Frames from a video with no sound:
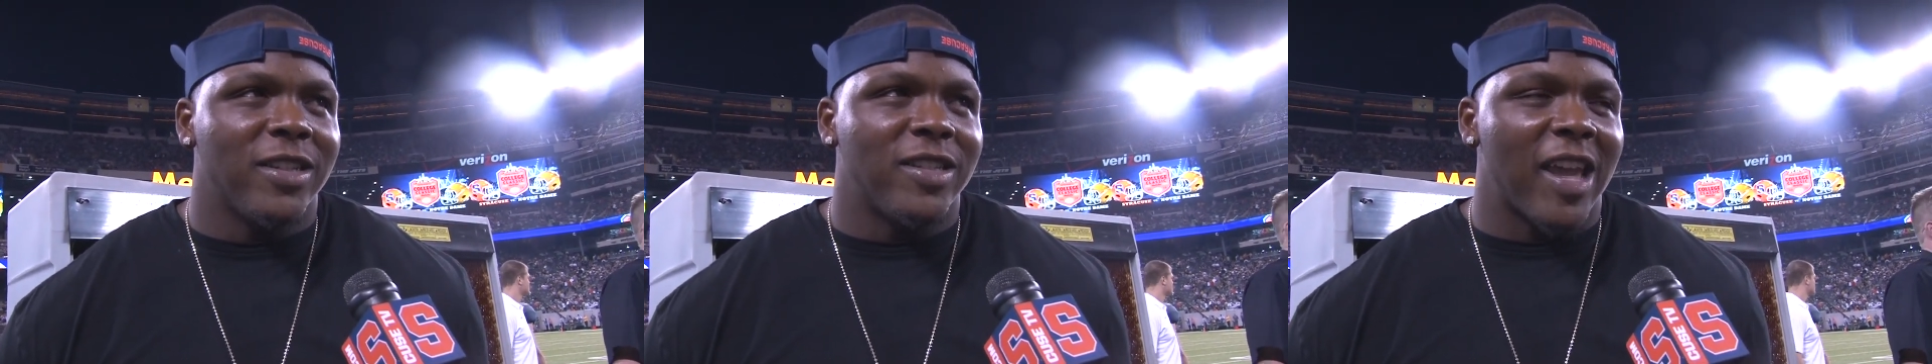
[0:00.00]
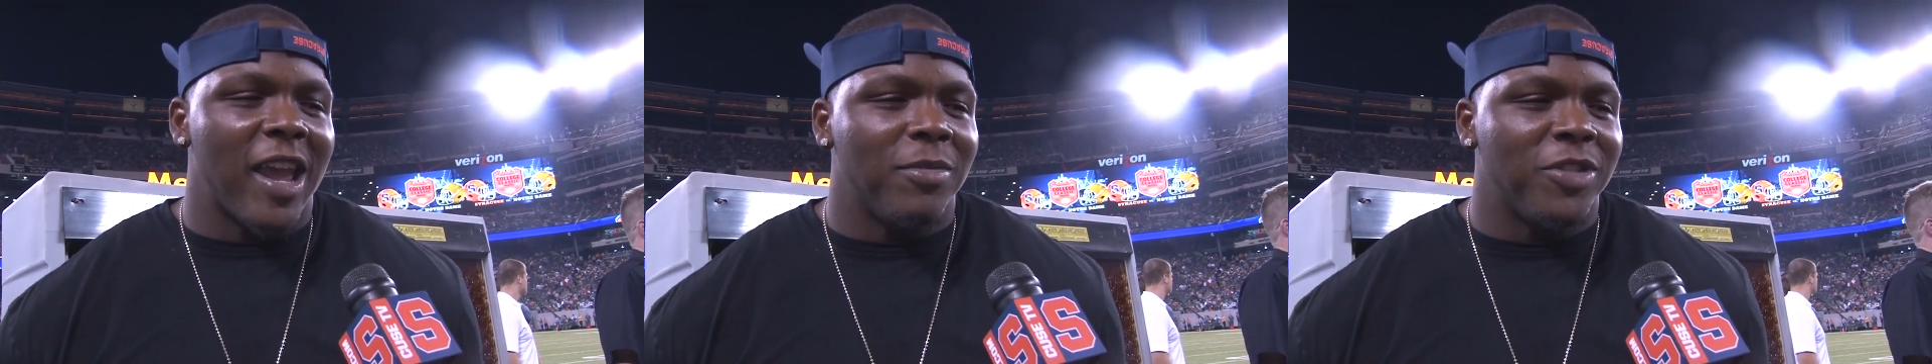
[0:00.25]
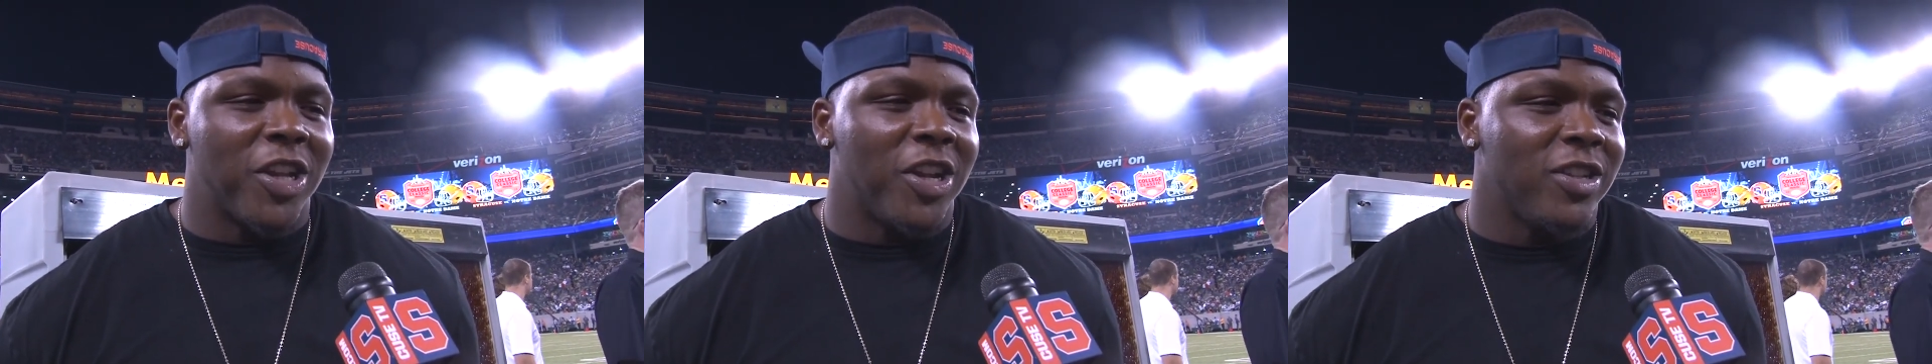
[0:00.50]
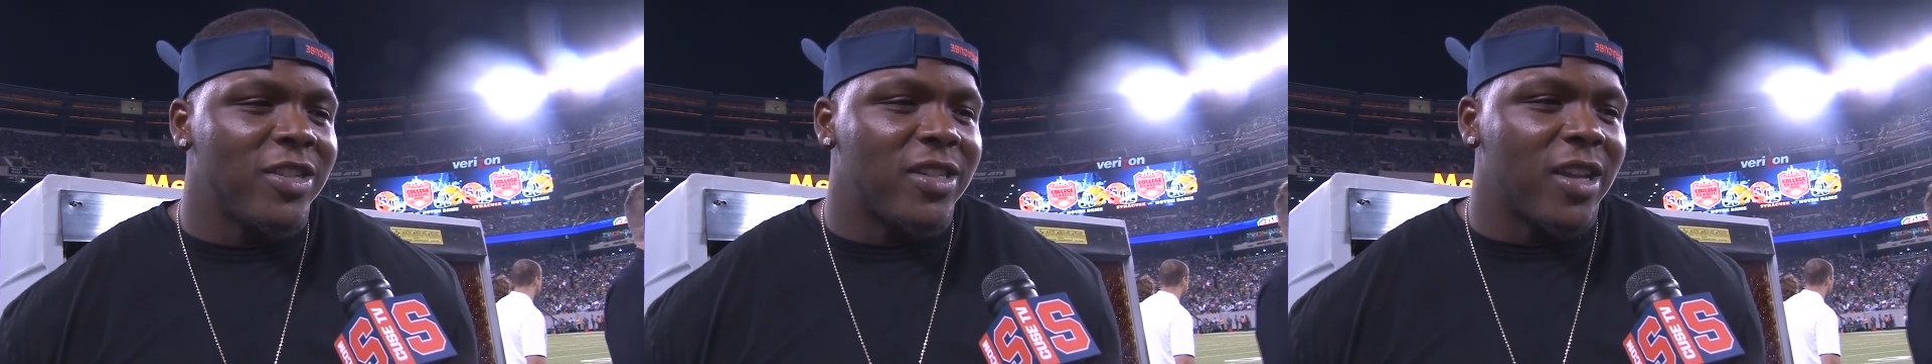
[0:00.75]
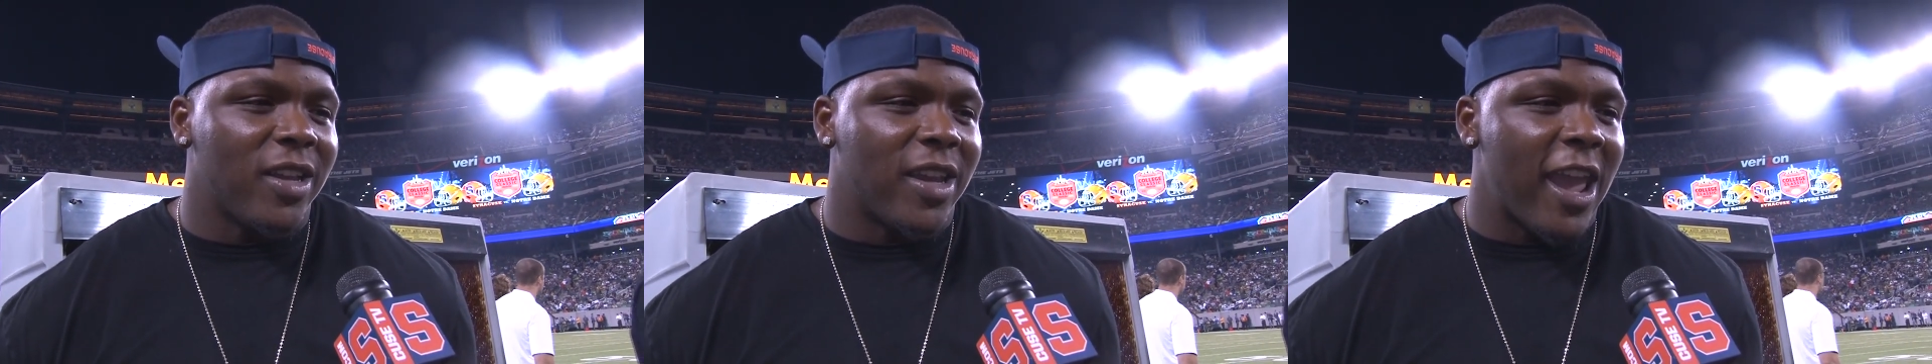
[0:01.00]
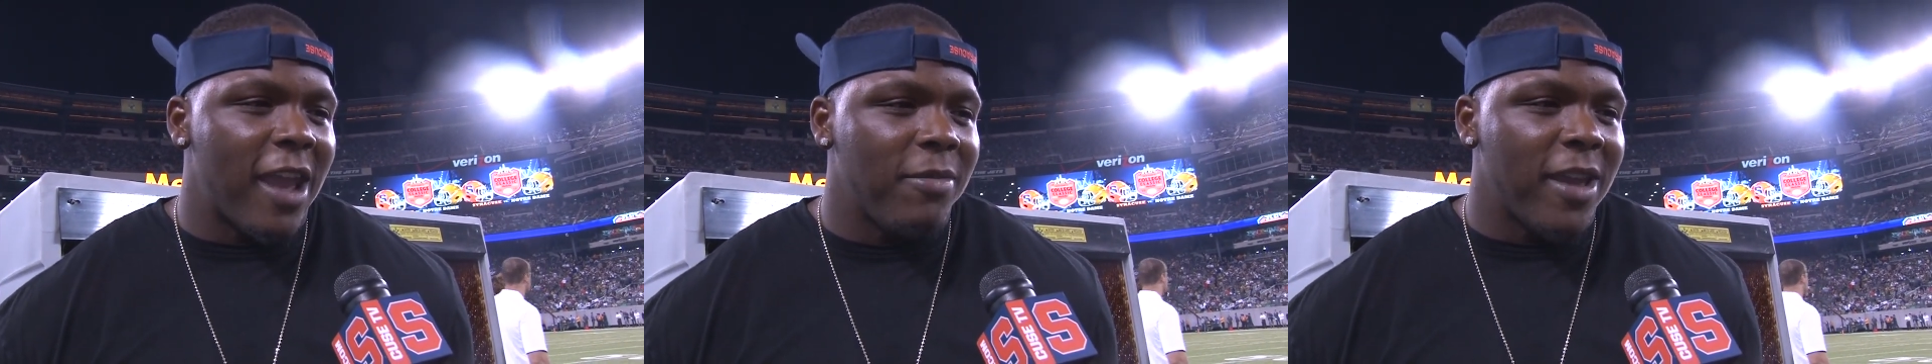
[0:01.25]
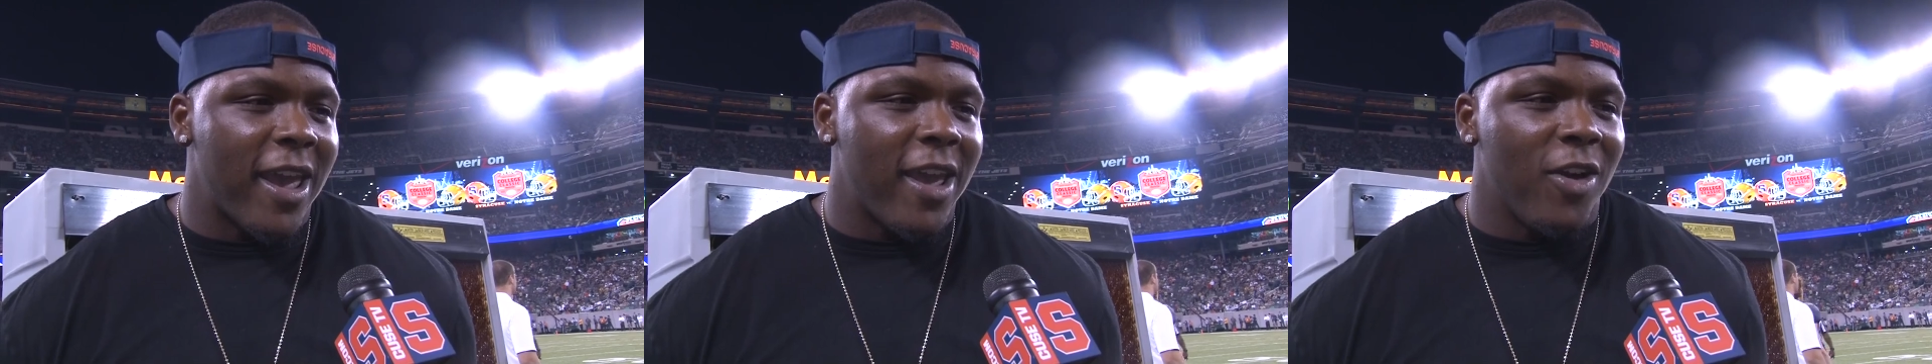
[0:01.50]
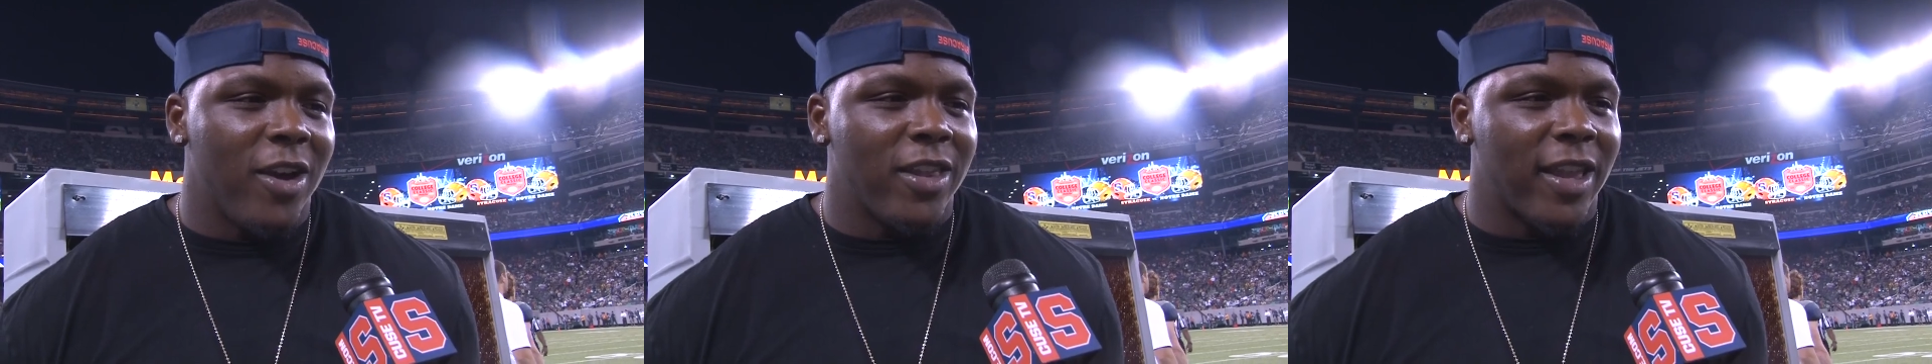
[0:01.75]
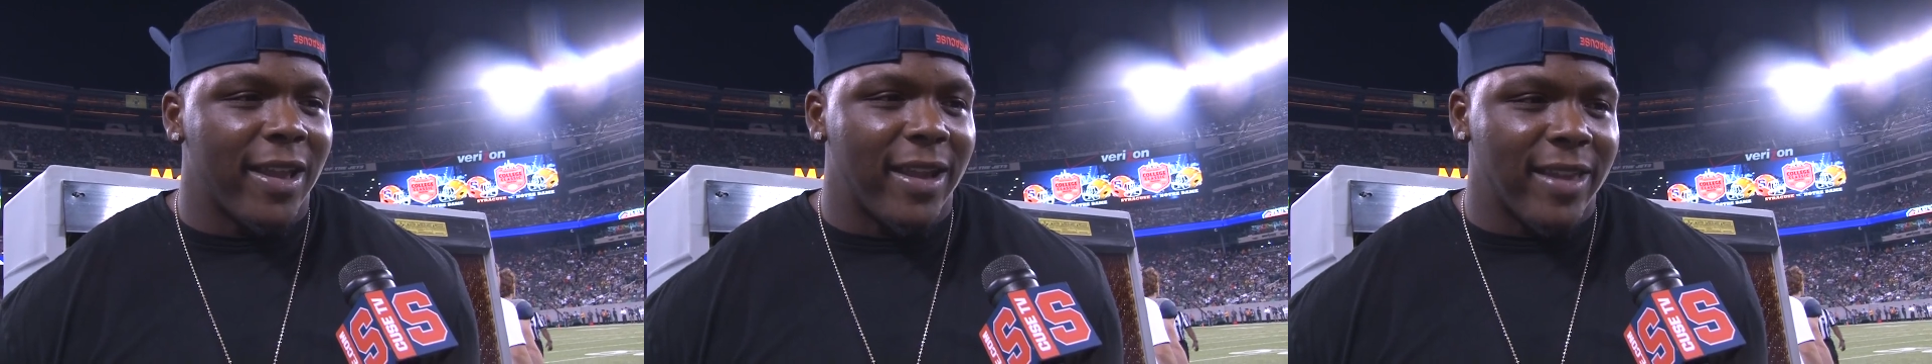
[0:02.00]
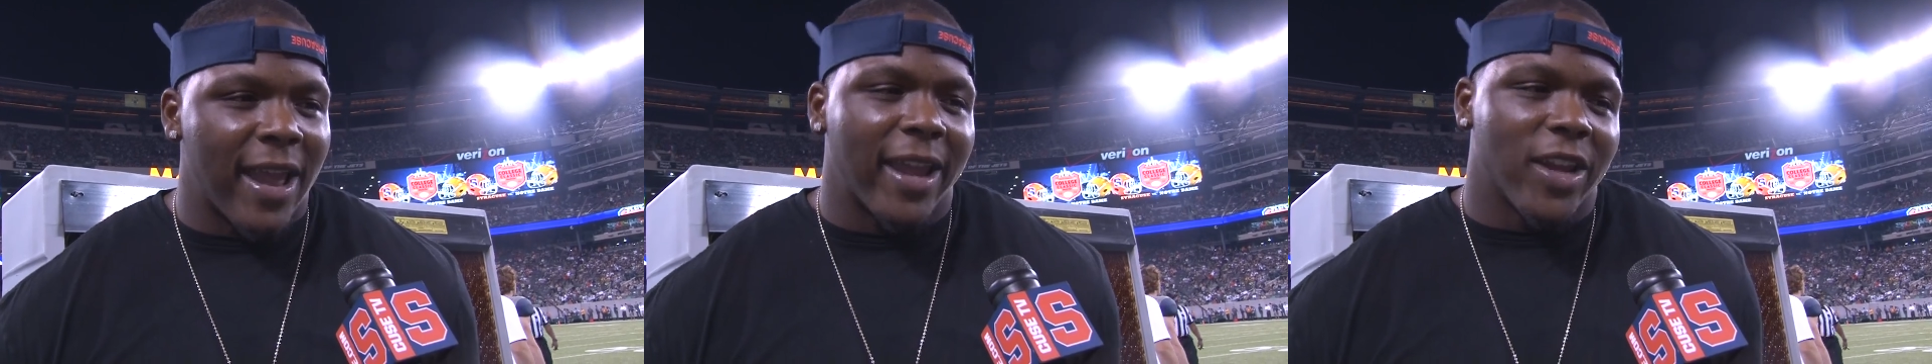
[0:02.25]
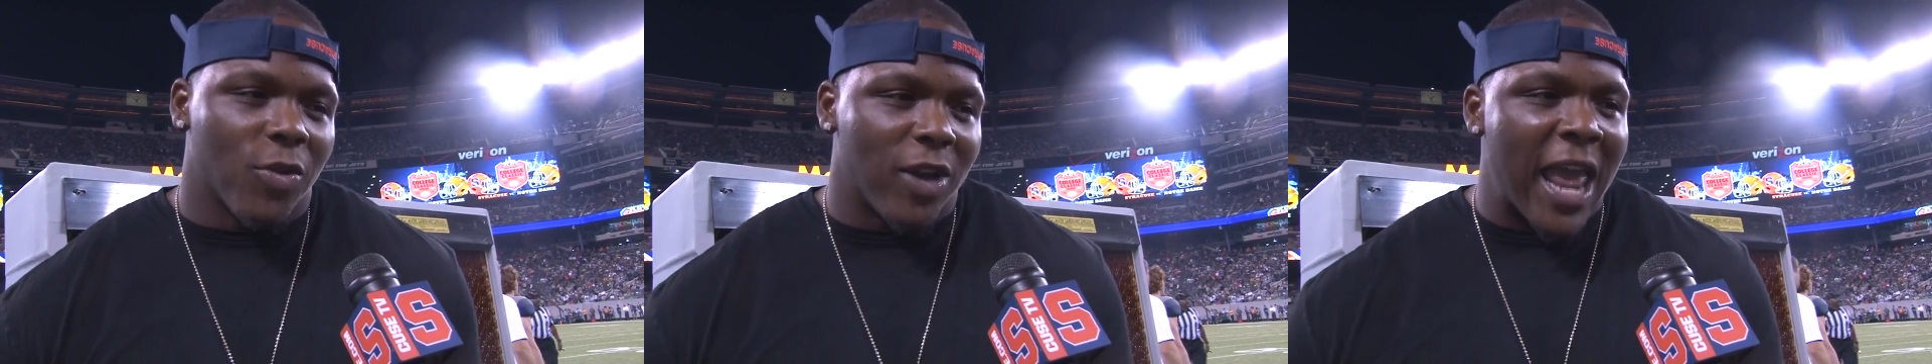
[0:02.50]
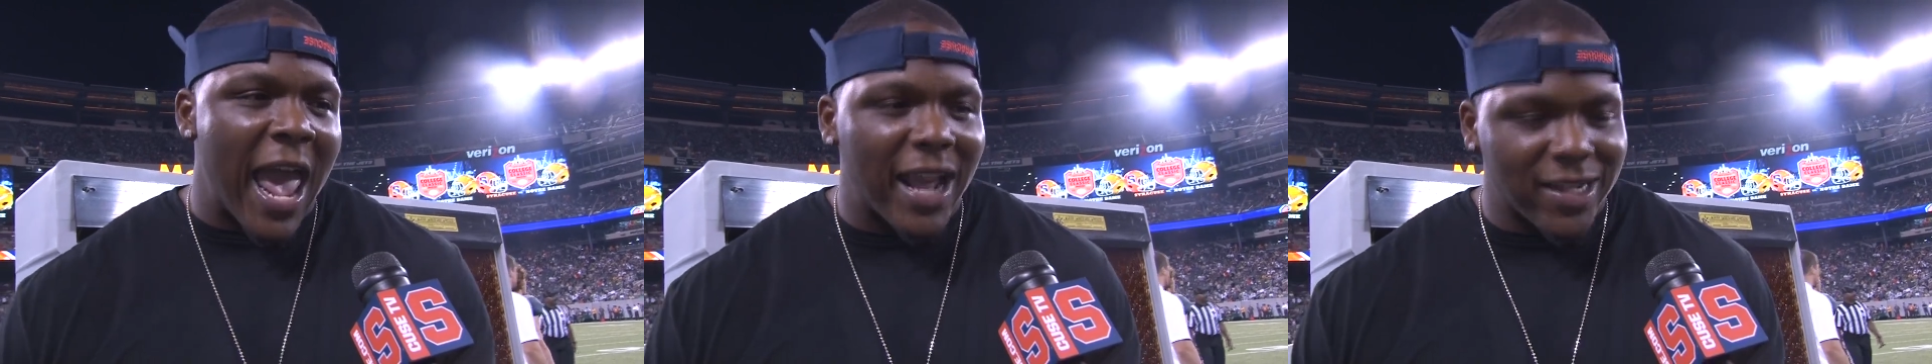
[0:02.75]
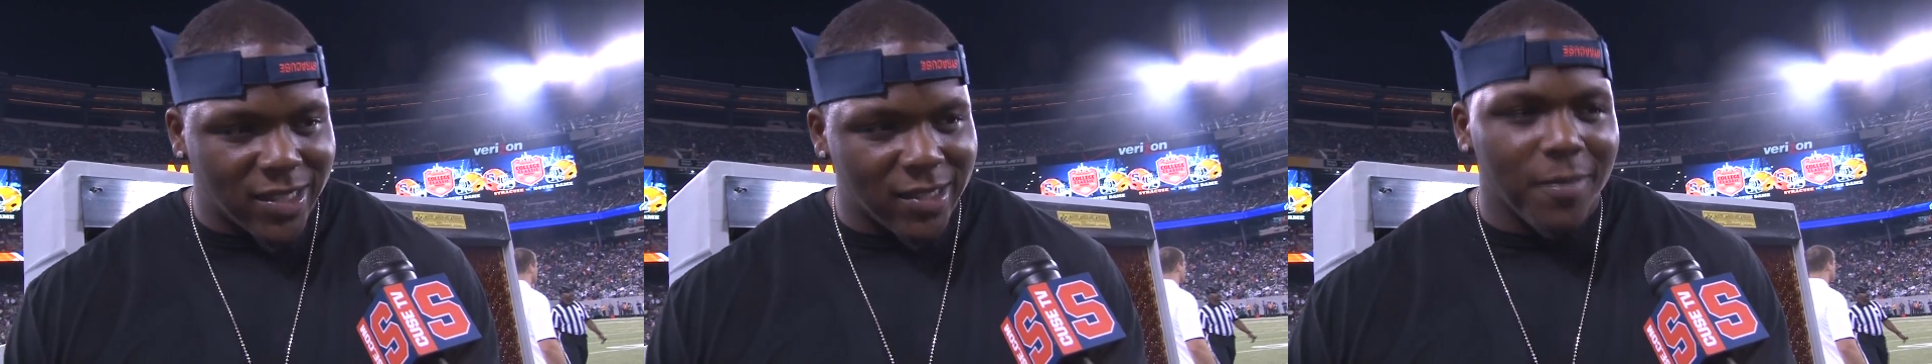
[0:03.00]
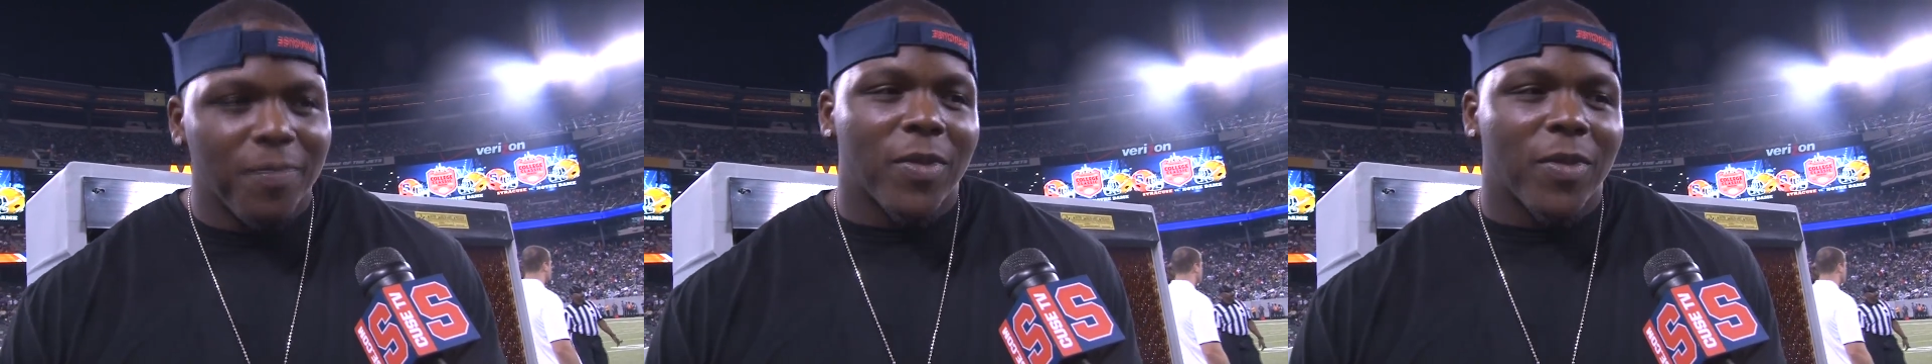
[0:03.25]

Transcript: the same jitters as a game day or anything like that. I get to relax,